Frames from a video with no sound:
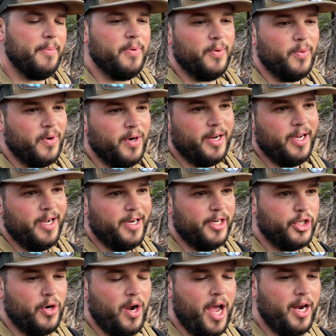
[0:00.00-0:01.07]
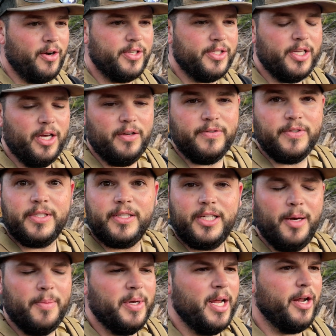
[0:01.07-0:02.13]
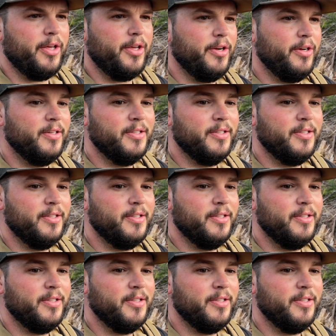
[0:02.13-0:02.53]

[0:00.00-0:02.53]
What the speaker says: and we're gonna kind of track ourselves coming out of here.